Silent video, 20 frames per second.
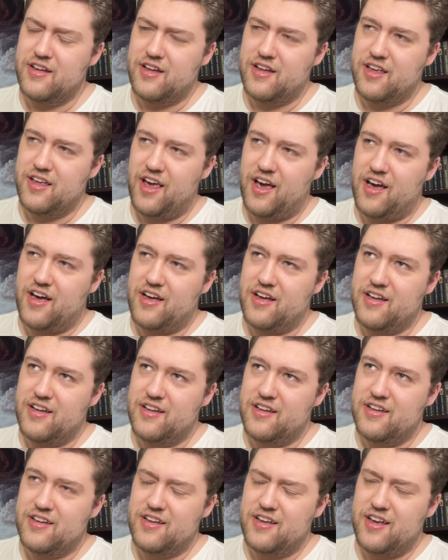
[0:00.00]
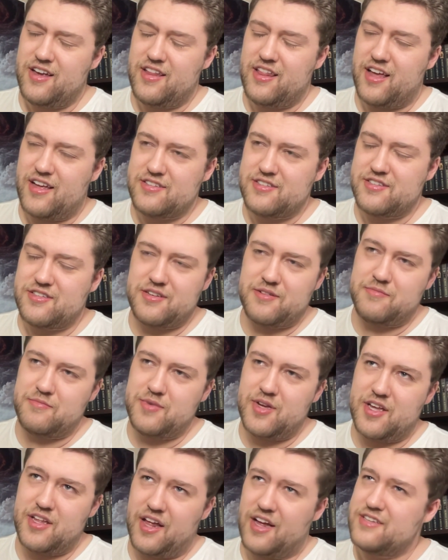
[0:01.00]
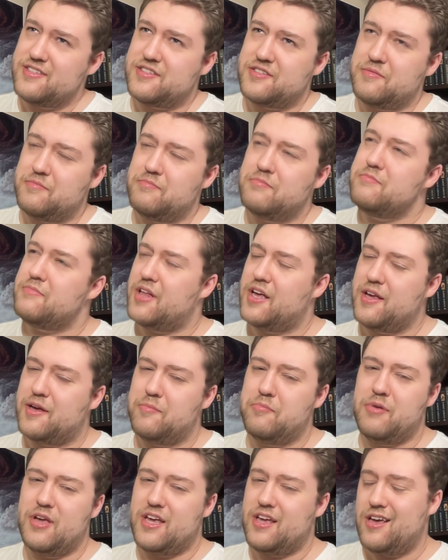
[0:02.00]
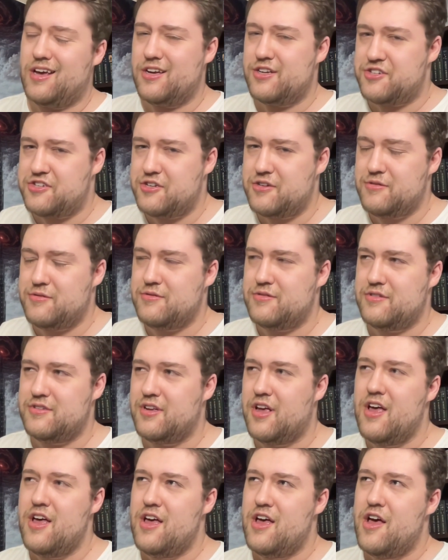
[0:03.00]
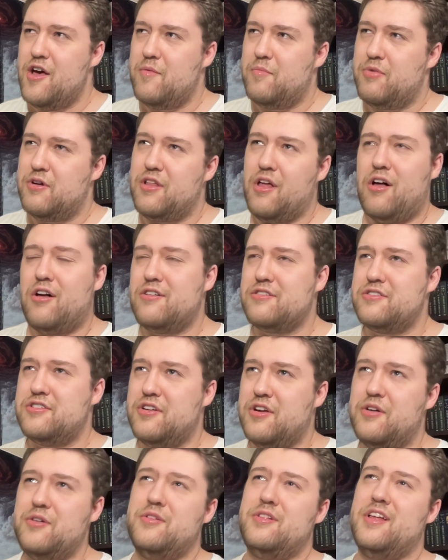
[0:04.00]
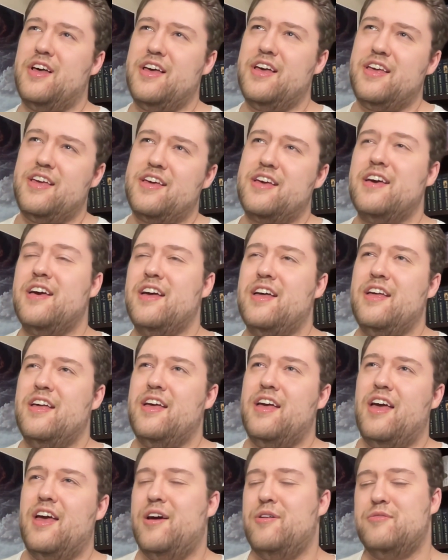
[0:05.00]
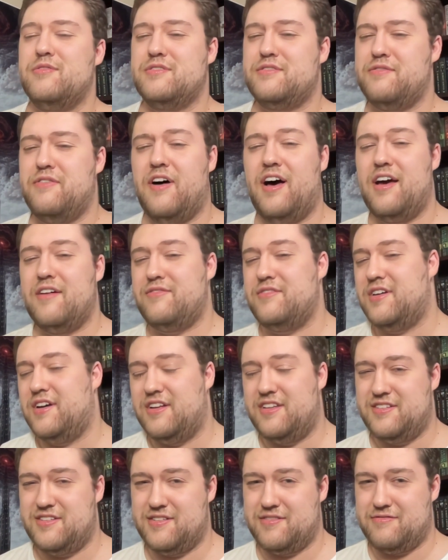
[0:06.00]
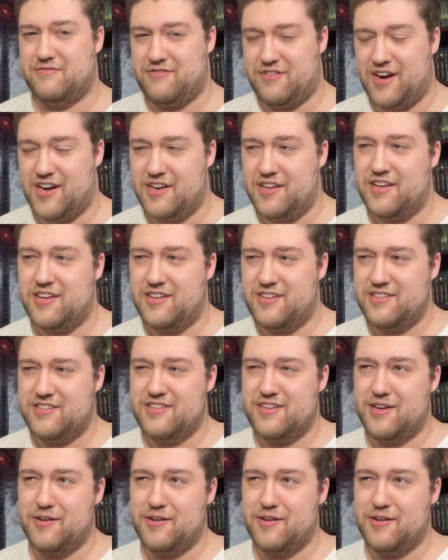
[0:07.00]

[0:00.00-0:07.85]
Yeah, it had some, it had some, like, big issues, but also, like, it was Five Nights at Freddy's.